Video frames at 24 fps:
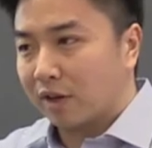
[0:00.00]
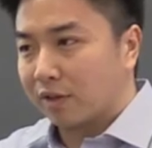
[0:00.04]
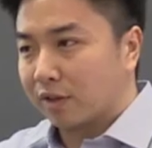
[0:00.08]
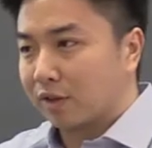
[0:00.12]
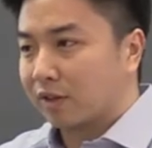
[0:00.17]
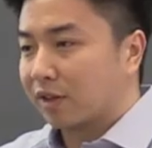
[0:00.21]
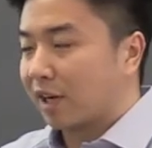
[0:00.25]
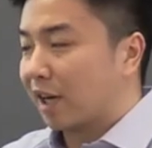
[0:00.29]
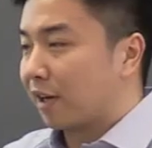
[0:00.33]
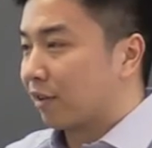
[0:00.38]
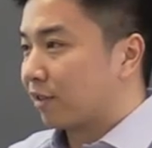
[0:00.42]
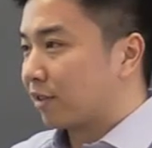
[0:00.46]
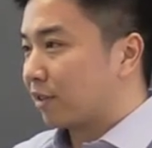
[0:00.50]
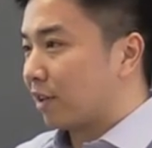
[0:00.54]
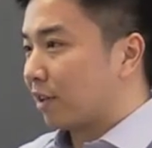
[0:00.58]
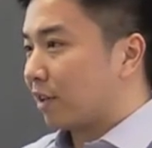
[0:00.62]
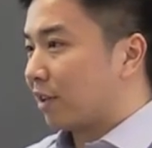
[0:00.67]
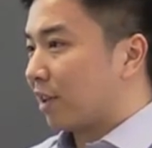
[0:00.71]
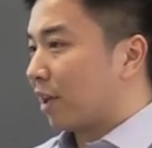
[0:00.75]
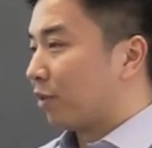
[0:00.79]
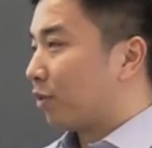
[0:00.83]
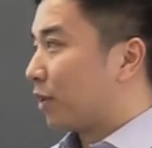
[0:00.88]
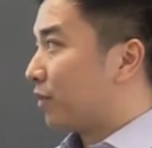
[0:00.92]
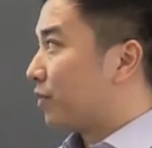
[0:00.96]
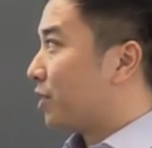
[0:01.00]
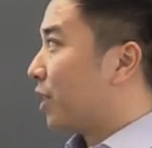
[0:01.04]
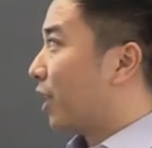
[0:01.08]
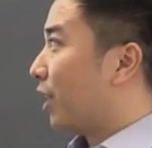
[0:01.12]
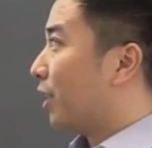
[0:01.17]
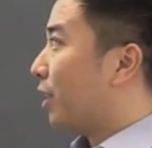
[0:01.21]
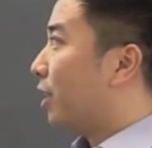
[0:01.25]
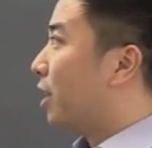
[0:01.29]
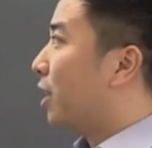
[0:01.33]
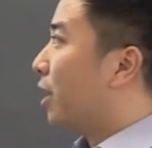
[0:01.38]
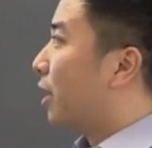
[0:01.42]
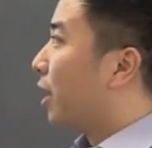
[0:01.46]
other kind of study that we've
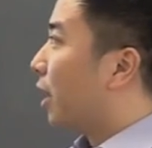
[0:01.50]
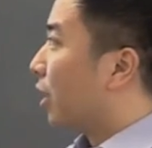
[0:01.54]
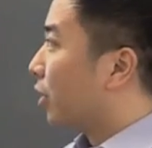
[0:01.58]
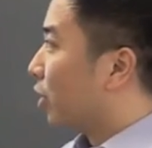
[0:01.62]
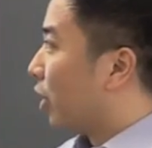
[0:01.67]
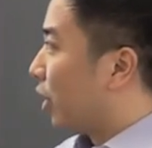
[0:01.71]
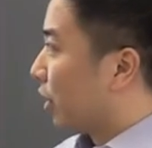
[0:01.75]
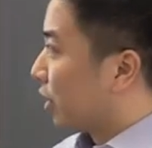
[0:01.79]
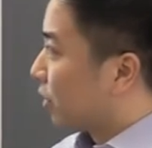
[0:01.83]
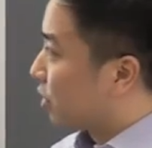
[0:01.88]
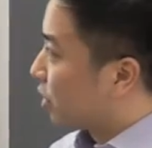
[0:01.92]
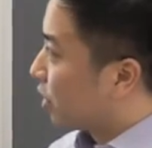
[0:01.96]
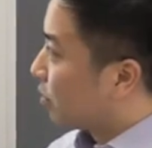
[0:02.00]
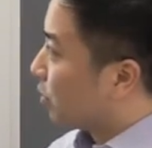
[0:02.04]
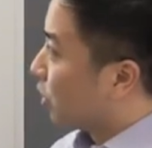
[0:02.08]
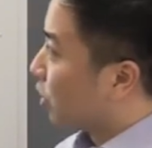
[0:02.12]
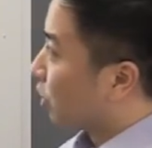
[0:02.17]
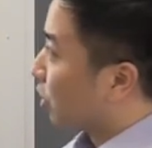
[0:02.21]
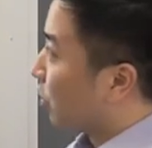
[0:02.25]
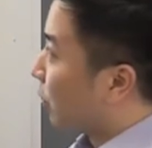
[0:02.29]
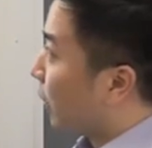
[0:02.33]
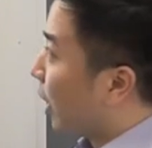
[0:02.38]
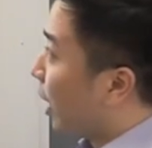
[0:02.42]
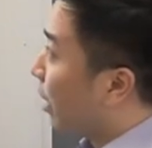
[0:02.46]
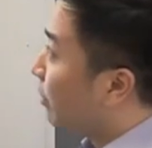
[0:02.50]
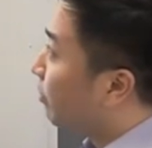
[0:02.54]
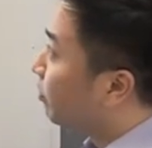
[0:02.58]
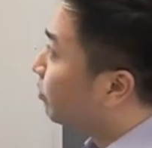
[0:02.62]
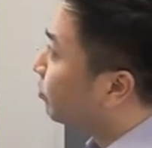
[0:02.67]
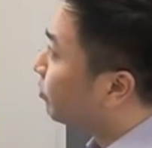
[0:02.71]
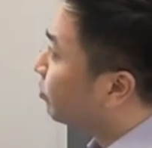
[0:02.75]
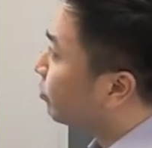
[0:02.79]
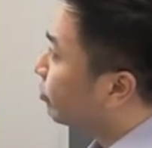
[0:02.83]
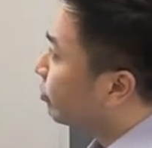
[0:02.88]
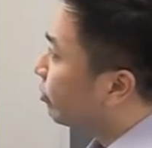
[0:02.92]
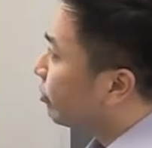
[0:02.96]
done along a similar way.
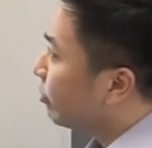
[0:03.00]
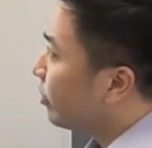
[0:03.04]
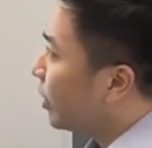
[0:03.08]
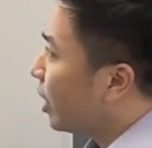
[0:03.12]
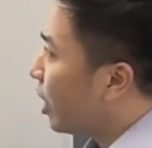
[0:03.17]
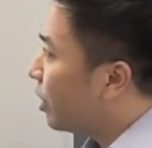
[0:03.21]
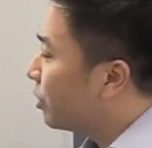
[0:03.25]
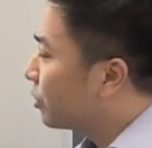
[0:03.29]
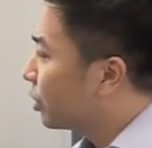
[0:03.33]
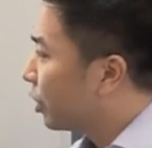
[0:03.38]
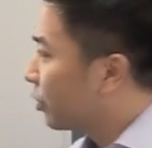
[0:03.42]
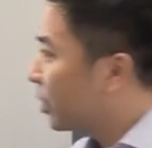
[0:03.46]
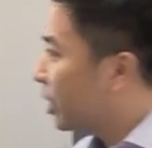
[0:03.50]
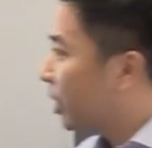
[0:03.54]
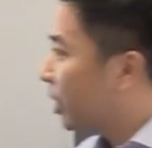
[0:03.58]
So